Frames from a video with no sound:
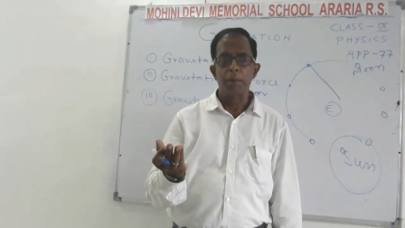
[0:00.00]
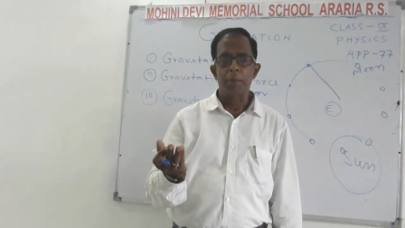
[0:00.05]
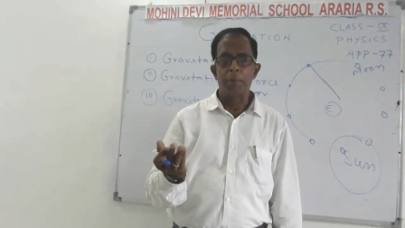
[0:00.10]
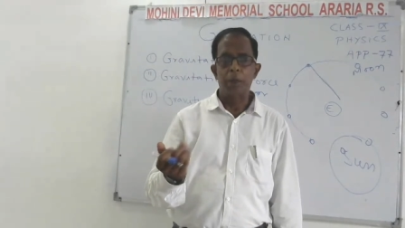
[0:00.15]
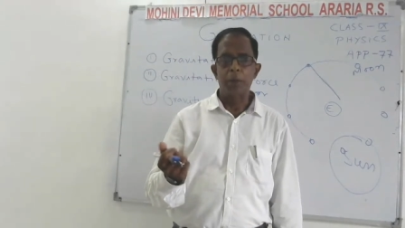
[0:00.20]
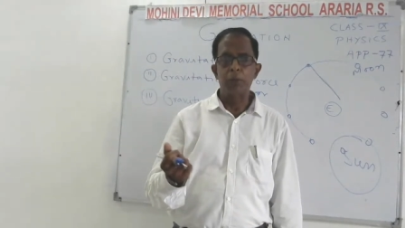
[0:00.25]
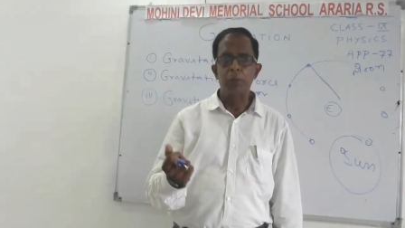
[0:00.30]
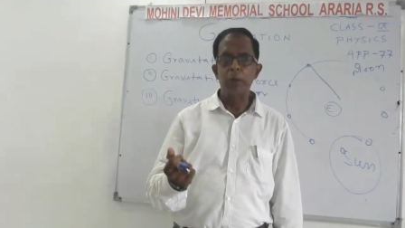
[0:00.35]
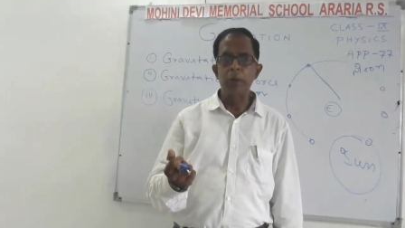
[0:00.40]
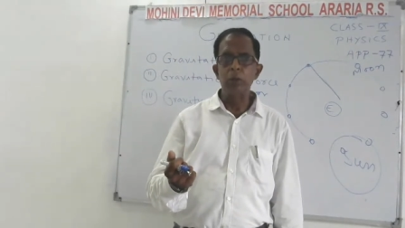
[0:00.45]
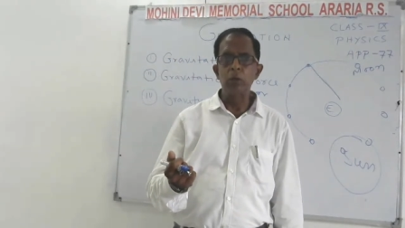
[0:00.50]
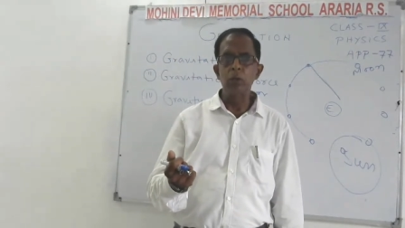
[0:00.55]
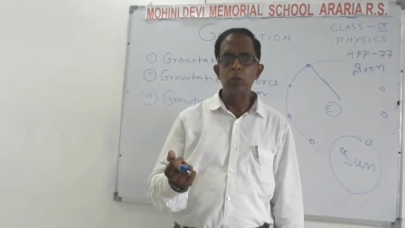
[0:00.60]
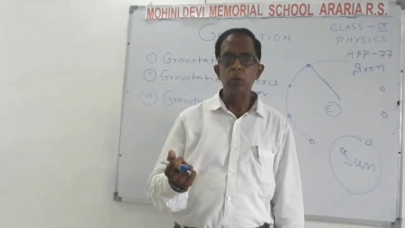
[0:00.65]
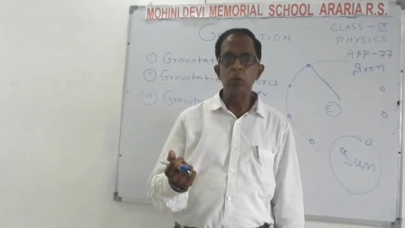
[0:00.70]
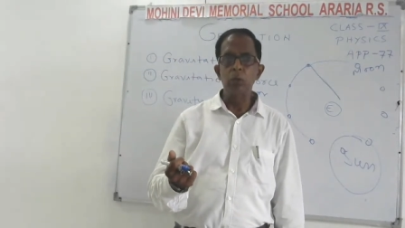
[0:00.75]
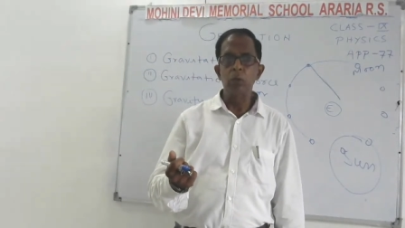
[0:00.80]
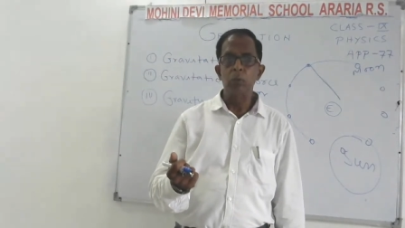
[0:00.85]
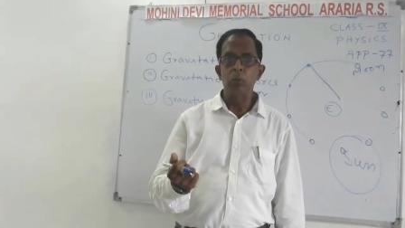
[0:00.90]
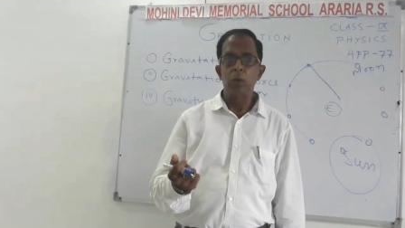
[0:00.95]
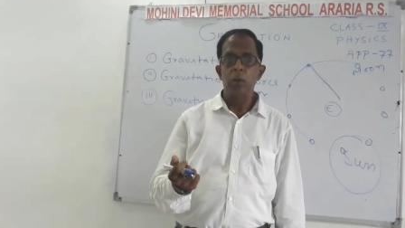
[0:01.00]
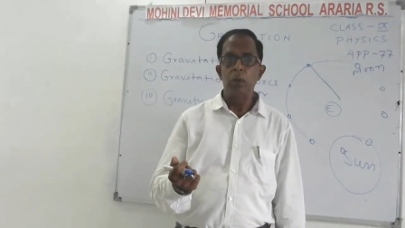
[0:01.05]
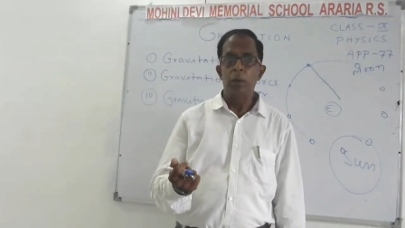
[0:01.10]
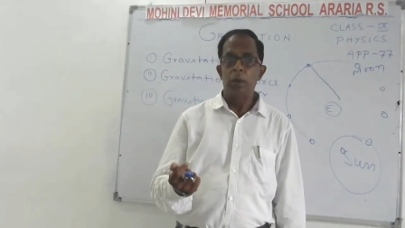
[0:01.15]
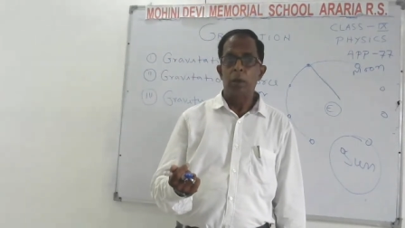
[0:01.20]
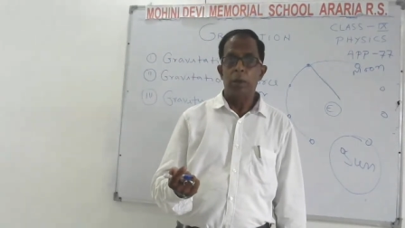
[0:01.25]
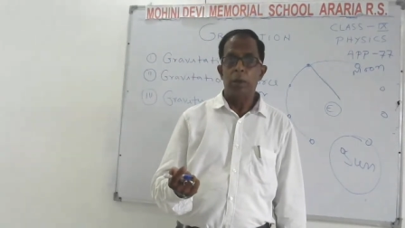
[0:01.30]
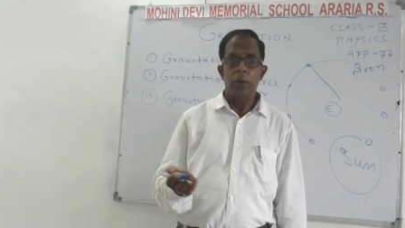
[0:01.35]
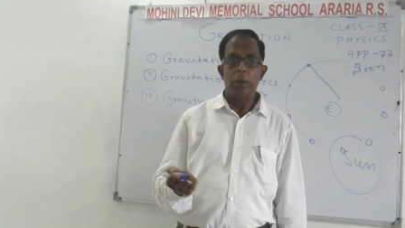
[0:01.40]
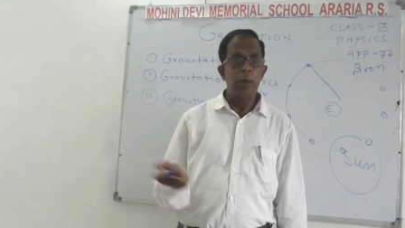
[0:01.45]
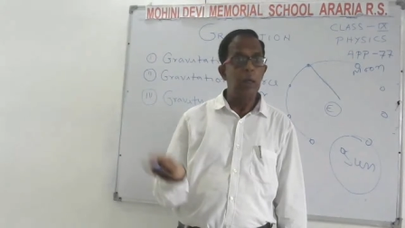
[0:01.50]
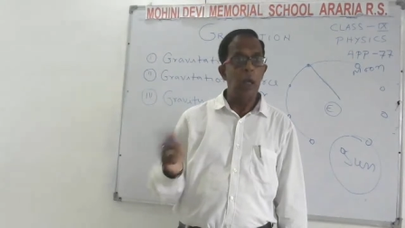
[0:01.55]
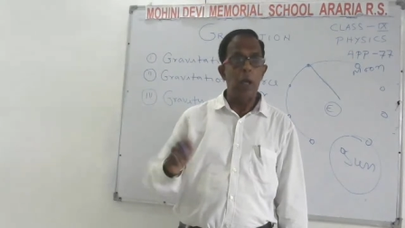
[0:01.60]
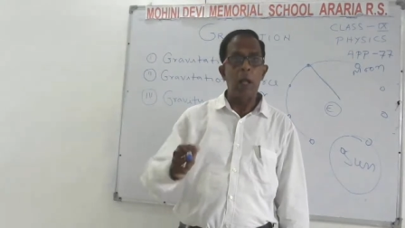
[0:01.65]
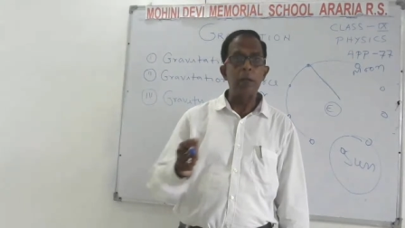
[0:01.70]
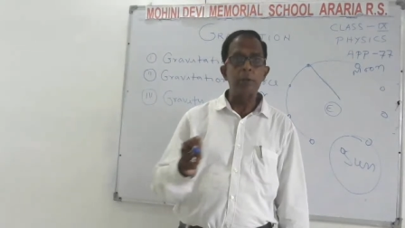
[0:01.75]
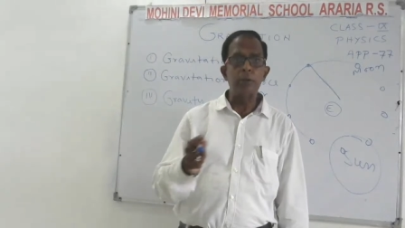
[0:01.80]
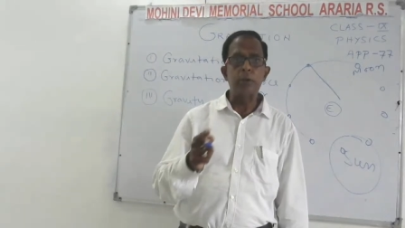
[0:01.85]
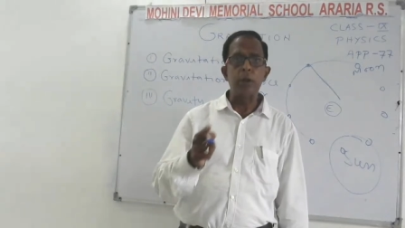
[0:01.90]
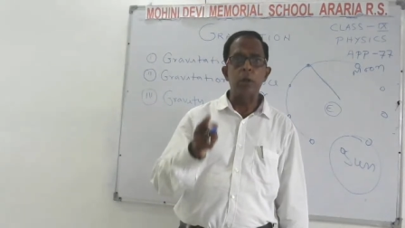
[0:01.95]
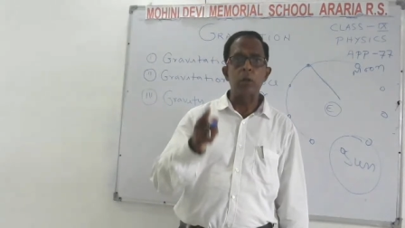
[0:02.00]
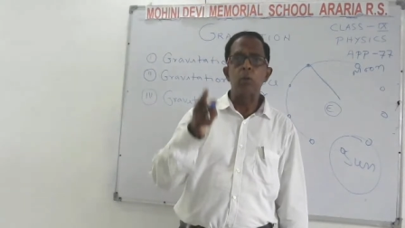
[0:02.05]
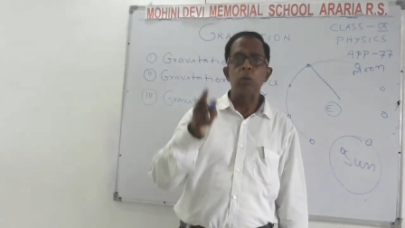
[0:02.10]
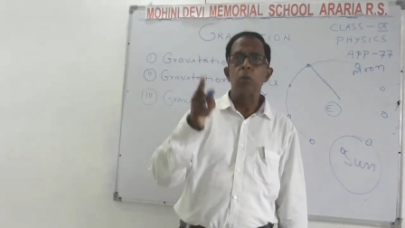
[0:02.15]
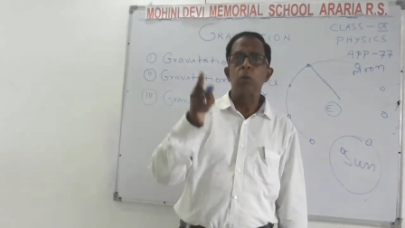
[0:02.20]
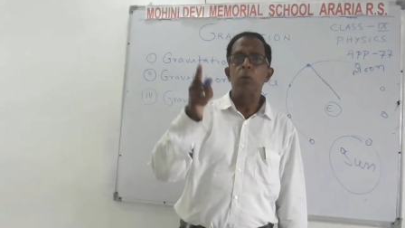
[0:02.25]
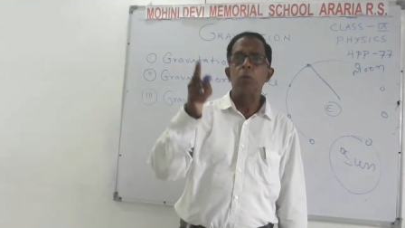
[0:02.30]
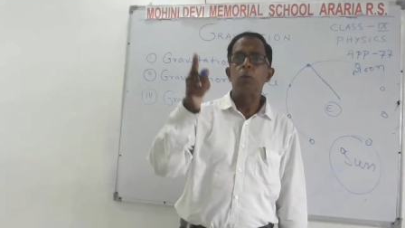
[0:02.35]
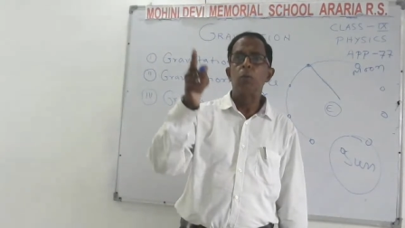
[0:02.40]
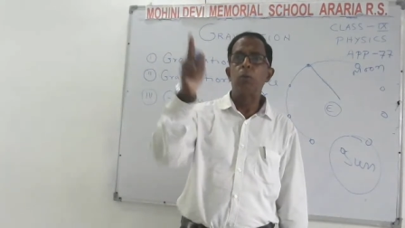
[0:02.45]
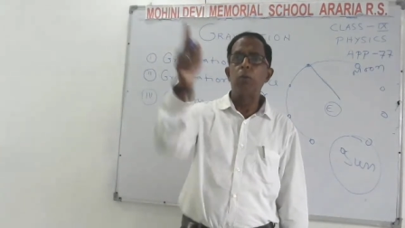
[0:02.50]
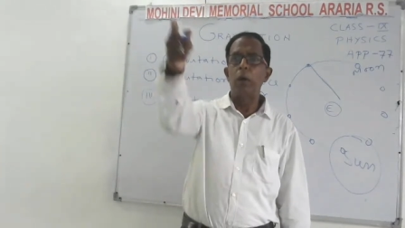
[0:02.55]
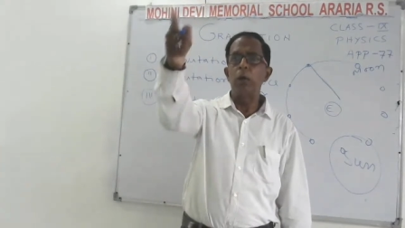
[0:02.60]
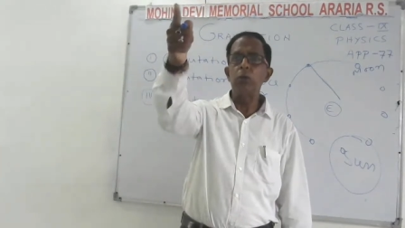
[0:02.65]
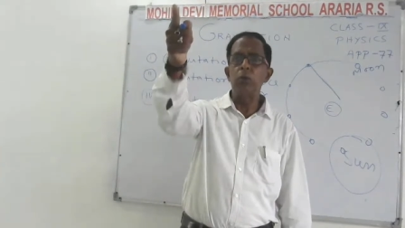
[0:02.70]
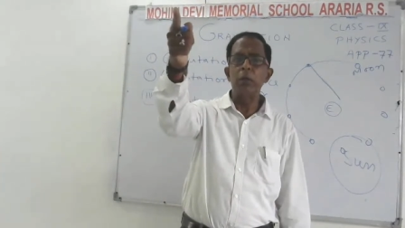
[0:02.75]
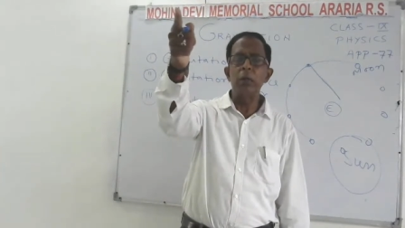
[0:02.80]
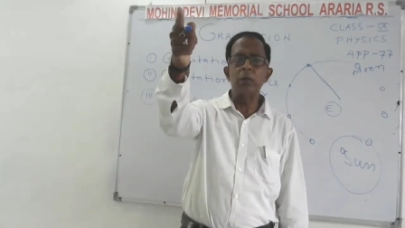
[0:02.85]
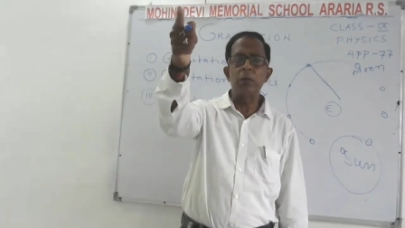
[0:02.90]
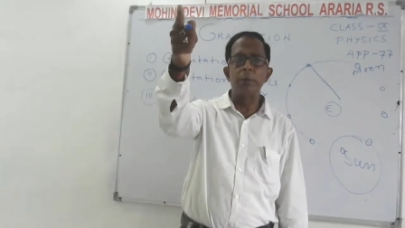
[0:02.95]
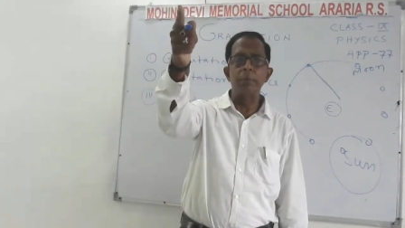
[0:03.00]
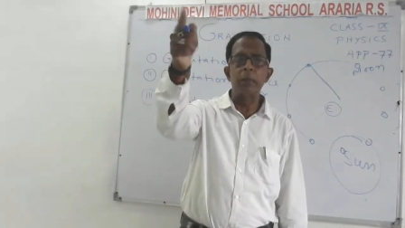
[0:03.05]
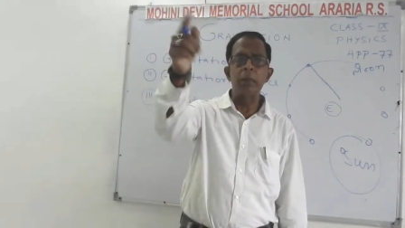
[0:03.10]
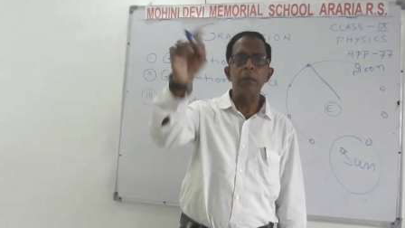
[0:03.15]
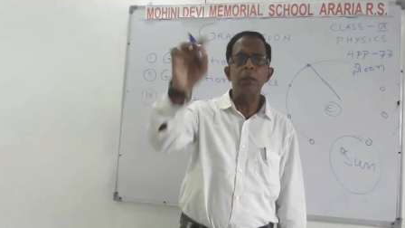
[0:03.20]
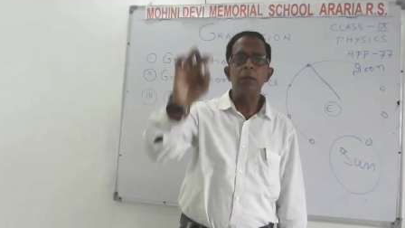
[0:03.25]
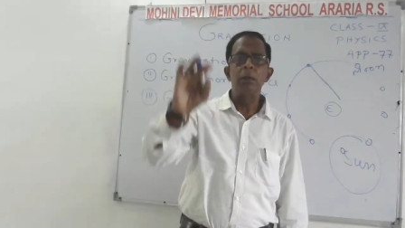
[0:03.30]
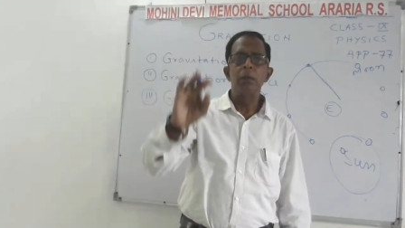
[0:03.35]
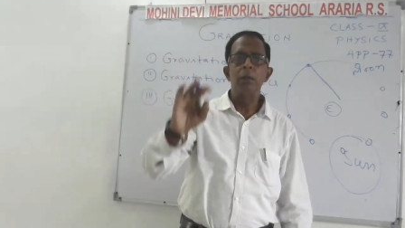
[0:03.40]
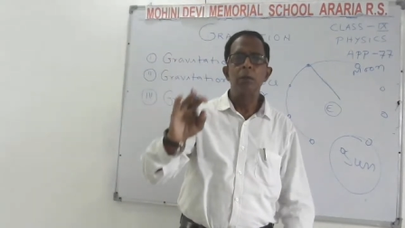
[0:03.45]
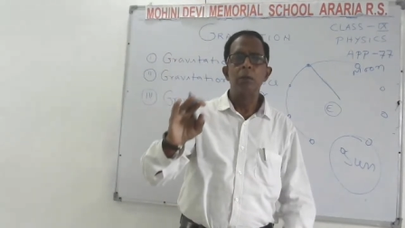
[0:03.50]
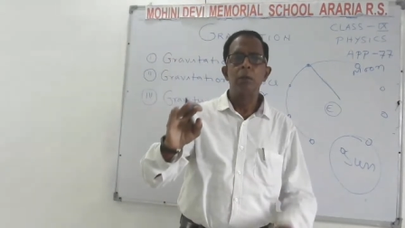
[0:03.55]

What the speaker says: But when he asked them, why you are coming?